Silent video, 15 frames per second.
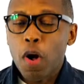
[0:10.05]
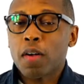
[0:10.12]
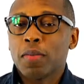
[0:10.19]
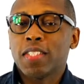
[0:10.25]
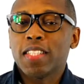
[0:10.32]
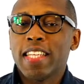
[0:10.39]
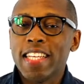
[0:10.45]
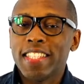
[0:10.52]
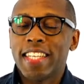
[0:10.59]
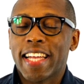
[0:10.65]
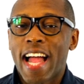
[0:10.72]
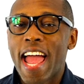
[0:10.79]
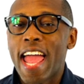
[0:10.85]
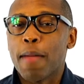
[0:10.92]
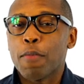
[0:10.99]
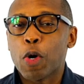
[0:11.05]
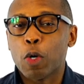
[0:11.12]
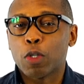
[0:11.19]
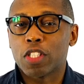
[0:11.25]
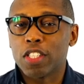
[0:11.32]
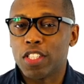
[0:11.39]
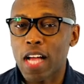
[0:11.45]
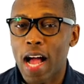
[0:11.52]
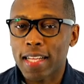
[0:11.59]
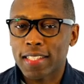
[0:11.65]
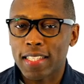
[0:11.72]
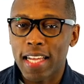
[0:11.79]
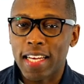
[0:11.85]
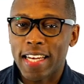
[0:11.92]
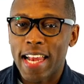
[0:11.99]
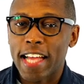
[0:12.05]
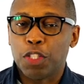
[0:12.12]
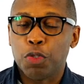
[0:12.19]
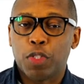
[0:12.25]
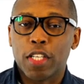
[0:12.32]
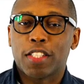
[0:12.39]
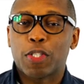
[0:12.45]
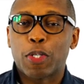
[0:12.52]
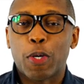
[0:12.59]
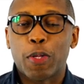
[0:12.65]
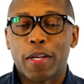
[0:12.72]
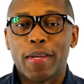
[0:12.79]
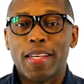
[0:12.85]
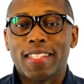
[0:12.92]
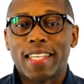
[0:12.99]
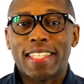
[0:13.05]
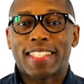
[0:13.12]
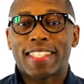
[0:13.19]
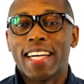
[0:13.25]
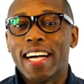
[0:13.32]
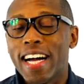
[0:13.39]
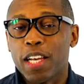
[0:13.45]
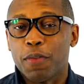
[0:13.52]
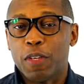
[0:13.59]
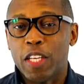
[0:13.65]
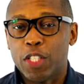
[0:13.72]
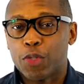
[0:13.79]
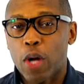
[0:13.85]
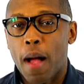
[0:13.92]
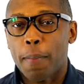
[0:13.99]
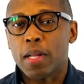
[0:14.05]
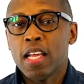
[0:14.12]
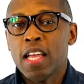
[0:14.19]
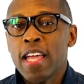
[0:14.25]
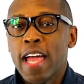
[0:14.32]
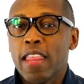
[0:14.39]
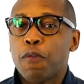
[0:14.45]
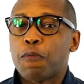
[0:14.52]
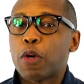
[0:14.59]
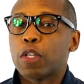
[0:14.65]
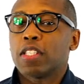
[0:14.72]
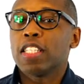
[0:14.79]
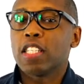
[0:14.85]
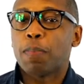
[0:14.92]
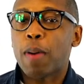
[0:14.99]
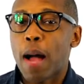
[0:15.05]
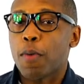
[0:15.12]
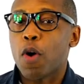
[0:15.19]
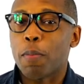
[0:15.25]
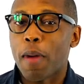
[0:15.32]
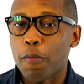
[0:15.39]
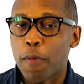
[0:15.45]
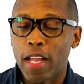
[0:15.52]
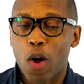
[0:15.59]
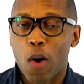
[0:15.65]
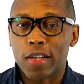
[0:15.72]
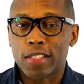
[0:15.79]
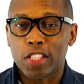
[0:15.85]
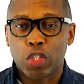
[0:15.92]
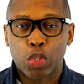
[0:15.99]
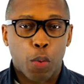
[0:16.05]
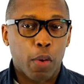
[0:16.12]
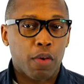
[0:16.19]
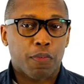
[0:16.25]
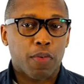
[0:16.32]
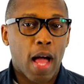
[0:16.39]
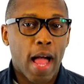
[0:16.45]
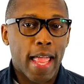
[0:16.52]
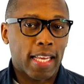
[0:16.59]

Welcome to the Heat Check. I am your host, Jacques Slade, and as you just heard, there is a ton of heat dropping. And the first thing to pop on my radar is the Jordan Fly